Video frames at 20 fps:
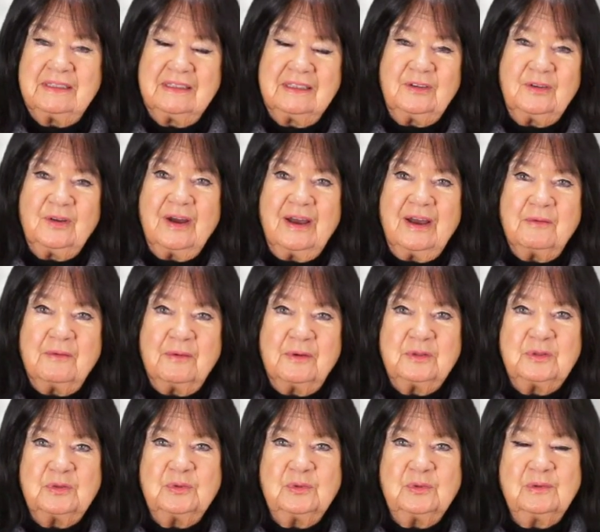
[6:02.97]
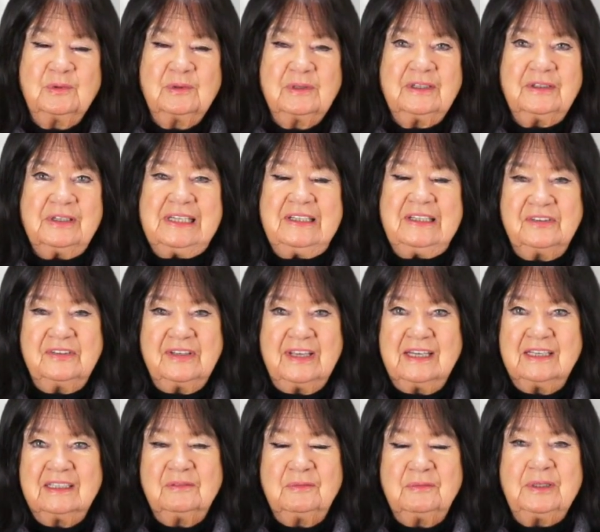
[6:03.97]
but you know, I want to really
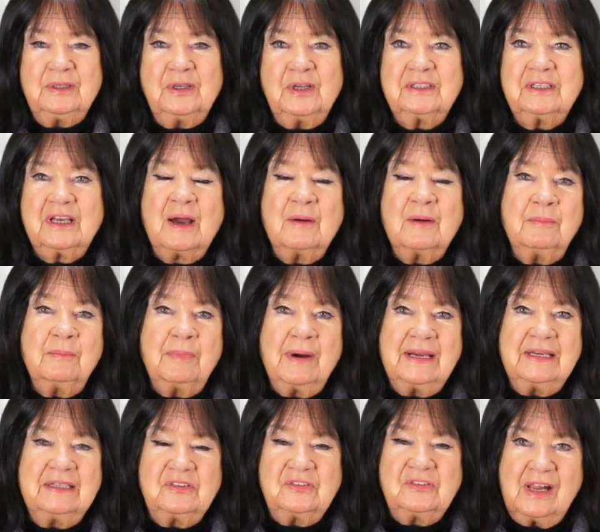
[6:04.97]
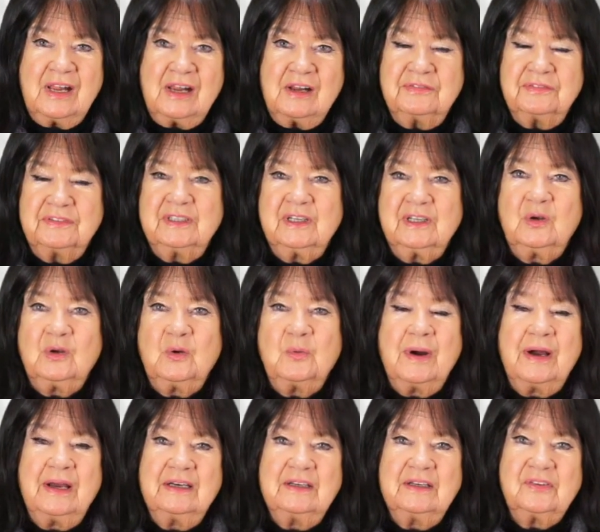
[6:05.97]
say it will not come by itself. It
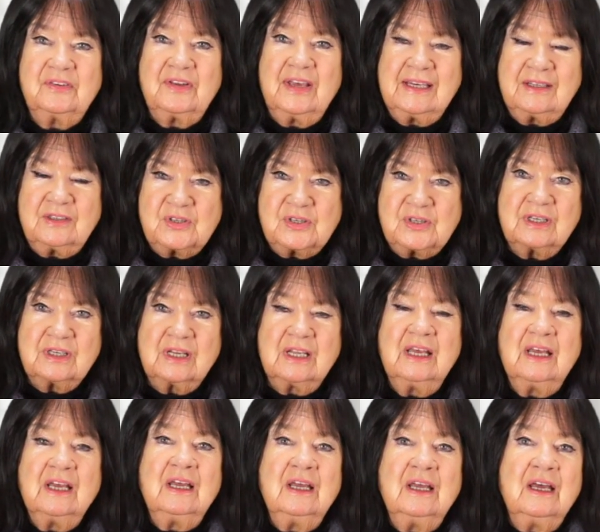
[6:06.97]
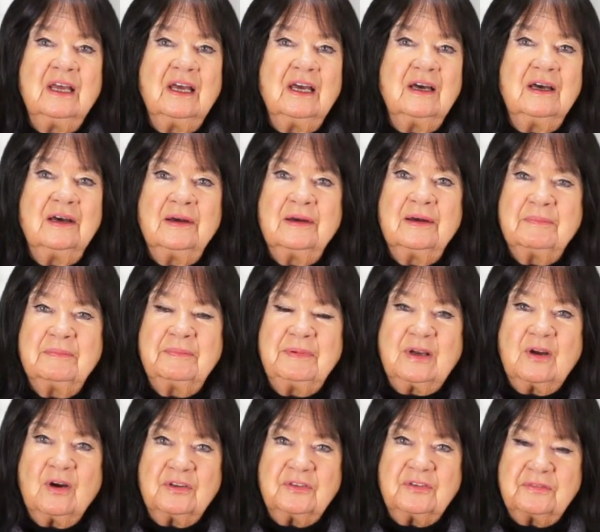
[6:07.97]
requires action.
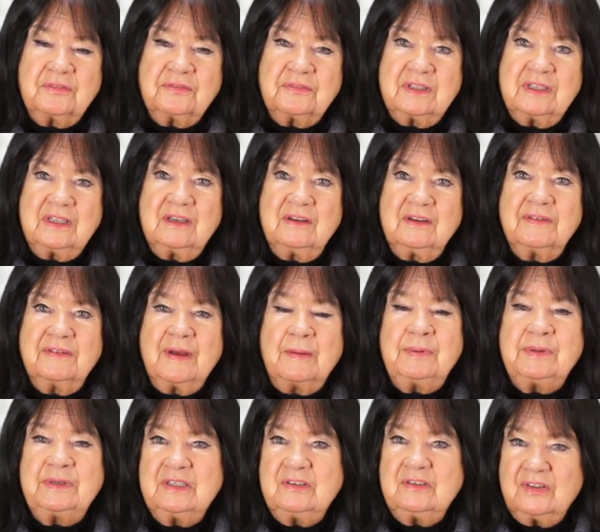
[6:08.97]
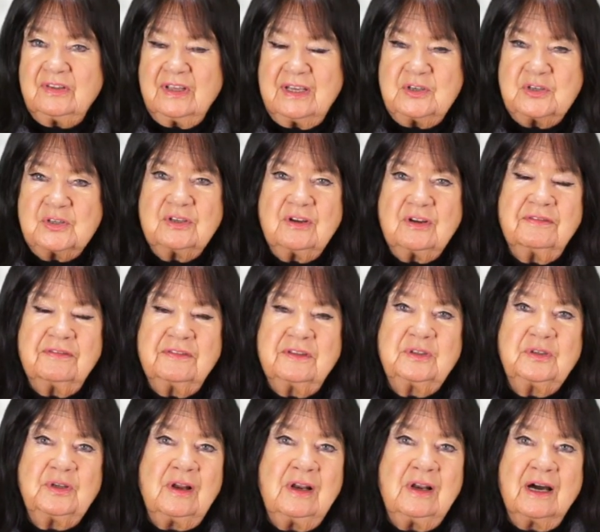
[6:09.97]
Because of the weaponization of
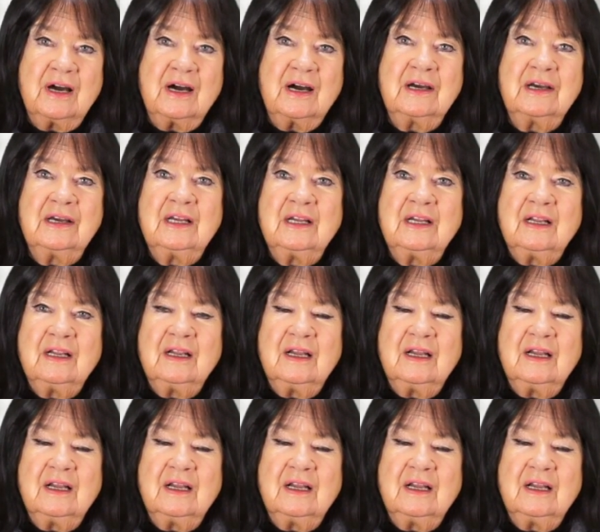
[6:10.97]
the dollar,